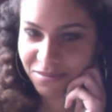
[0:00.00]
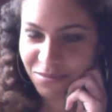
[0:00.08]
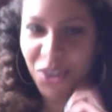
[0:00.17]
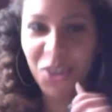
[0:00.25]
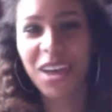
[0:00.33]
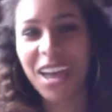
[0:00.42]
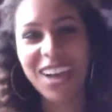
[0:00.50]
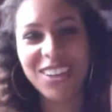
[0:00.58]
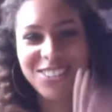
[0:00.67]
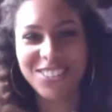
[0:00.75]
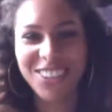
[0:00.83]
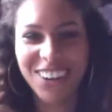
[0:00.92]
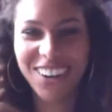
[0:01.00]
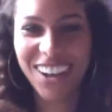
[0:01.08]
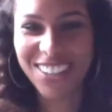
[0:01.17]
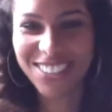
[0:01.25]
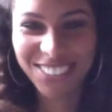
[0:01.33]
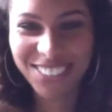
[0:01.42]
Okay, I'll start. I'll
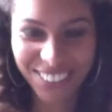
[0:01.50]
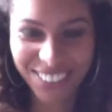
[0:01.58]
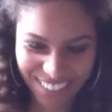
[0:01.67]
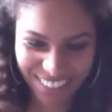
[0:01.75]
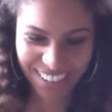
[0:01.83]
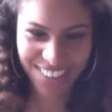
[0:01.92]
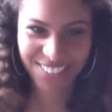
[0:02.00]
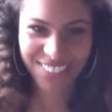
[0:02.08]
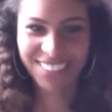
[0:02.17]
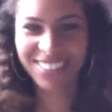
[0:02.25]
start then, David.